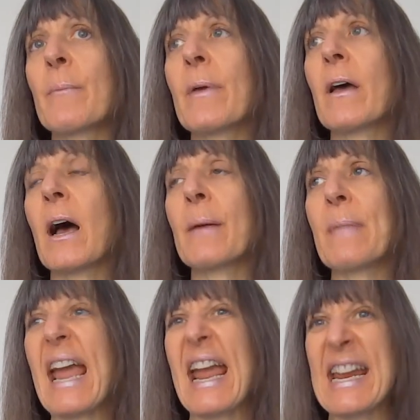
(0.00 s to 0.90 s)
I'm
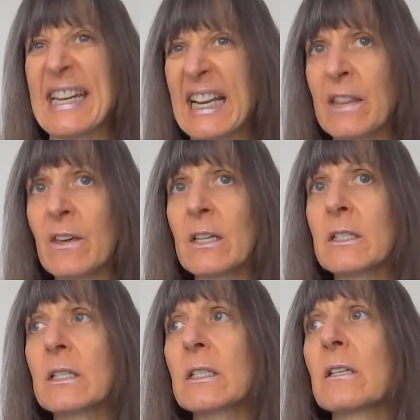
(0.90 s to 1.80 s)
hating
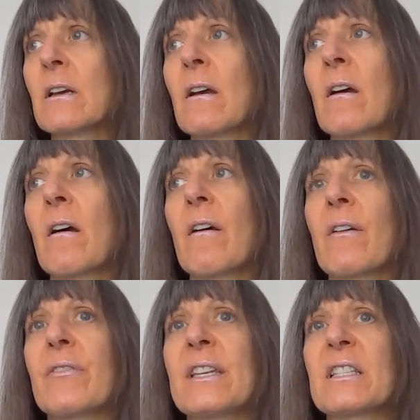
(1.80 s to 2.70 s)
this.
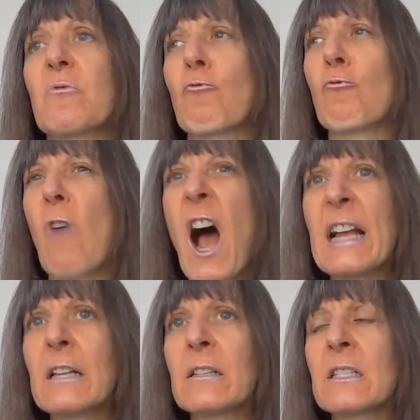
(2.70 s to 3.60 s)
This
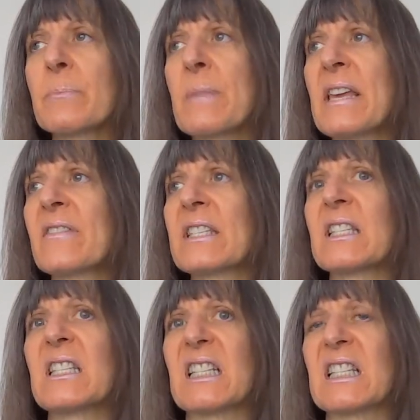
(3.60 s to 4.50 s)
riles me. This
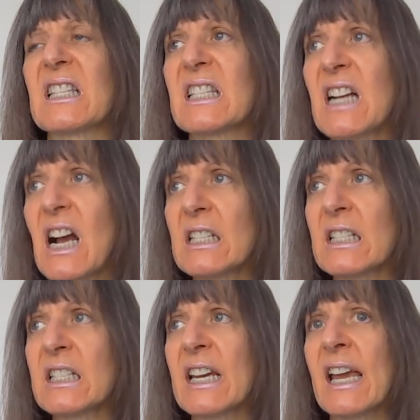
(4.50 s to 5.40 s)
is
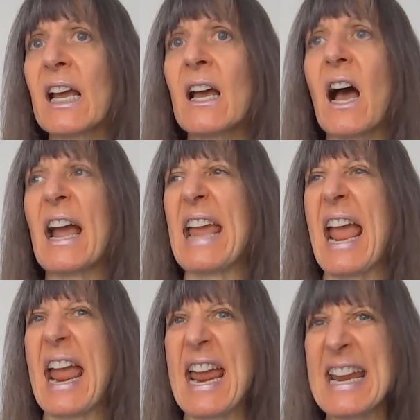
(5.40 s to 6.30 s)
disgusting. I
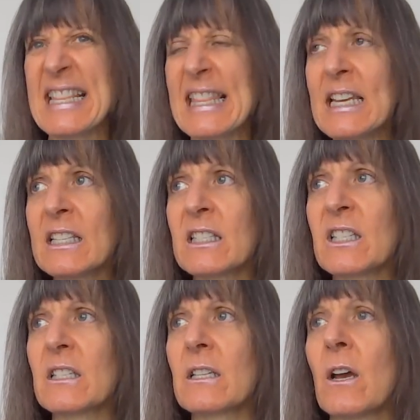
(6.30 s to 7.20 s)
hate
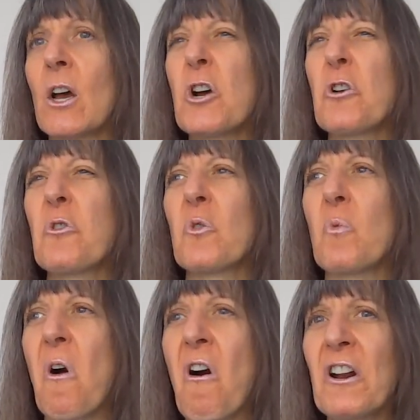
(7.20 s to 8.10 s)
this.
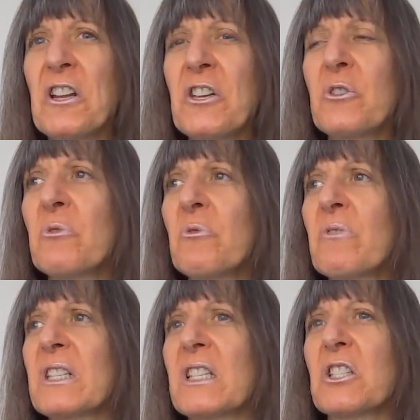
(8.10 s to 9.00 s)
Who are you?
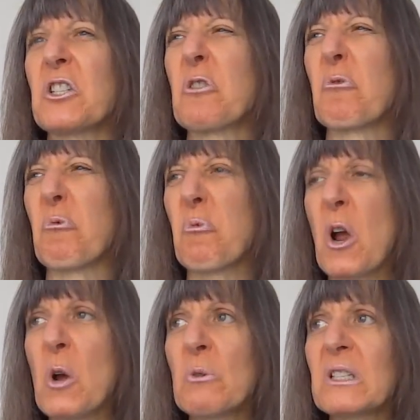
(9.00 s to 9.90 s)
This is
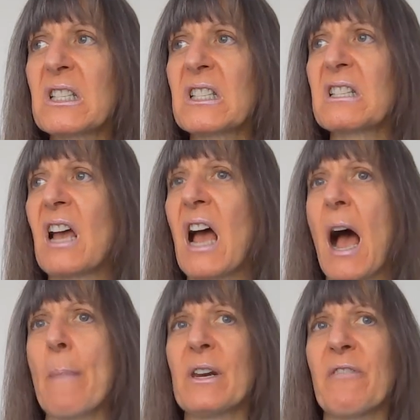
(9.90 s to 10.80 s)
gross.
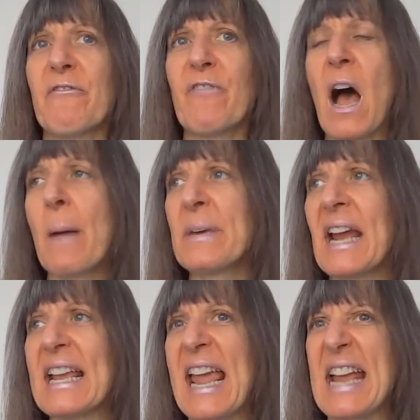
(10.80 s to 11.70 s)
I'm gonna vomit.
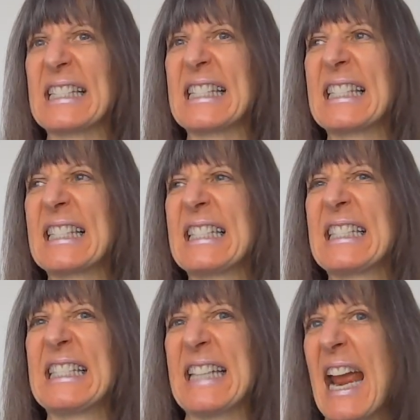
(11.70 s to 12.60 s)
I can't
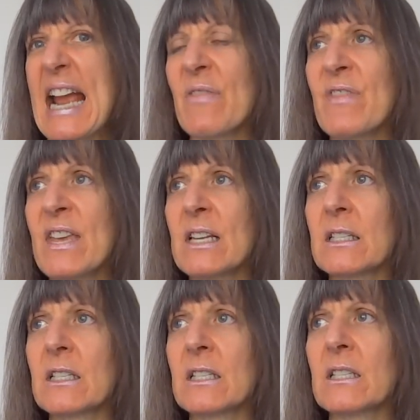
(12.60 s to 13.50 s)
stand
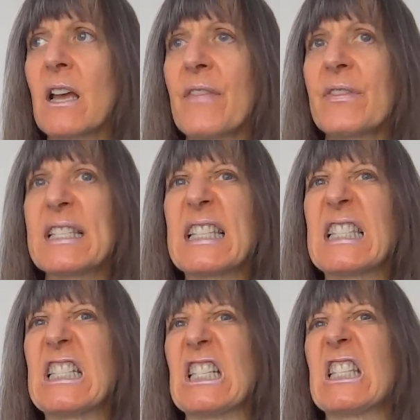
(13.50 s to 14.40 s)
this. This
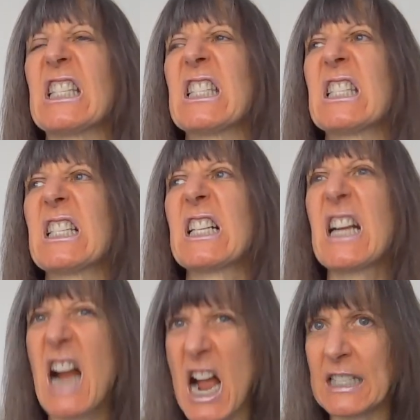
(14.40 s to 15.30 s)
is
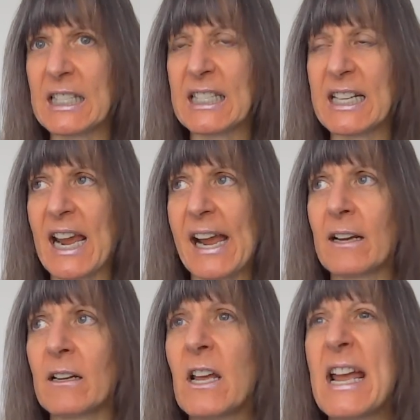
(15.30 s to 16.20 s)
disgusting.
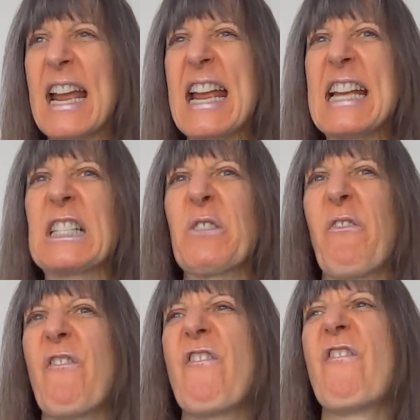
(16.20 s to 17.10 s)
It's
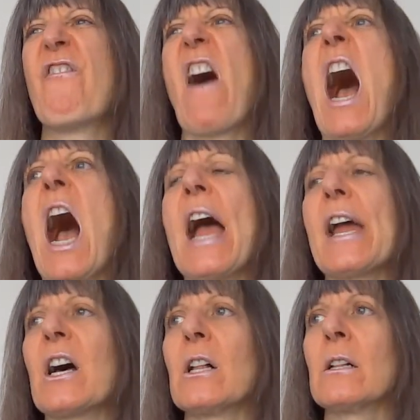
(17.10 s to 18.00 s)

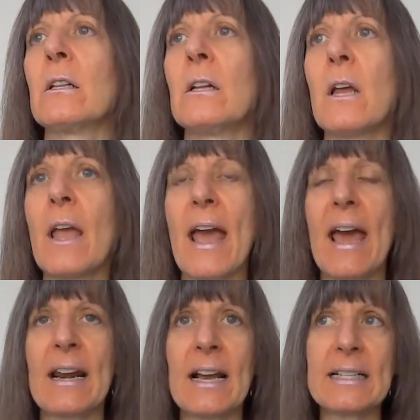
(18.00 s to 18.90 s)
vile.
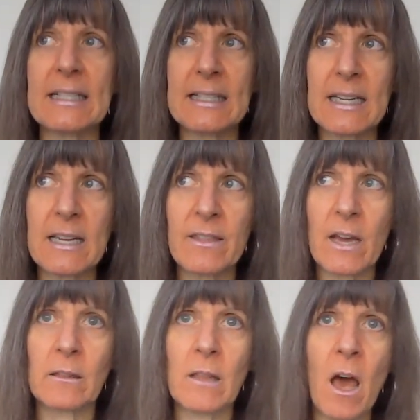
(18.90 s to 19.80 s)
And I see
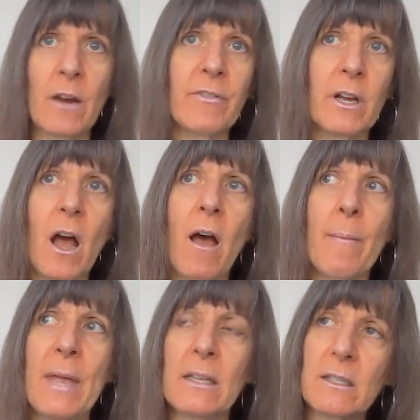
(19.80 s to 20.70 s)
that a lot of the
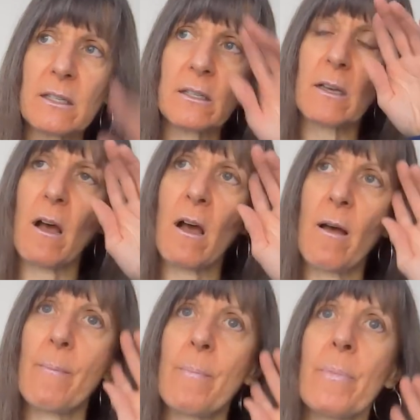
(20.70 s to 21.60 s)
comments
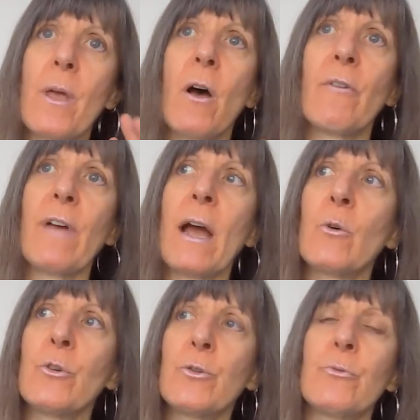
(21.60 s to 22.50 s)
of
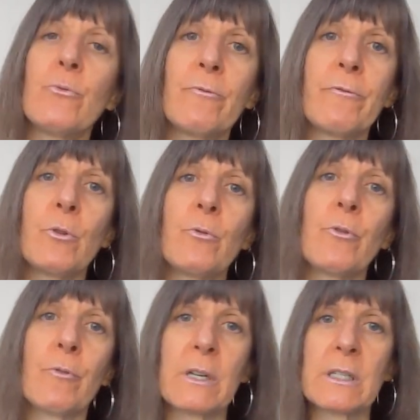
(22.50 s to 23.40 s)
how you view
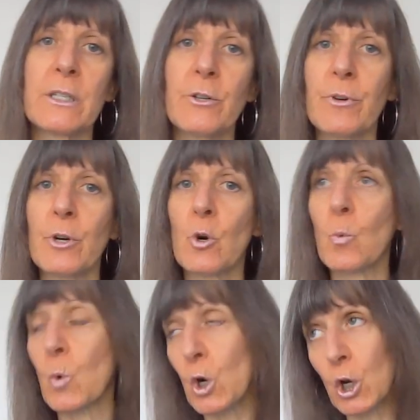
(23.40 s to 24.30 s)
your exterior
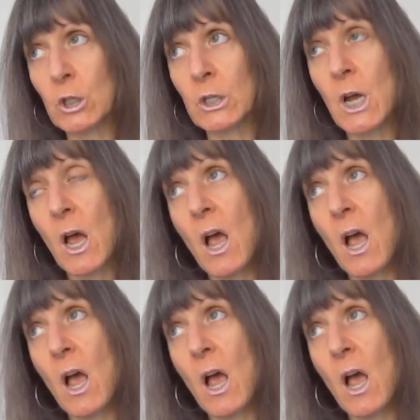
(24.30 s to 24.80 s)
world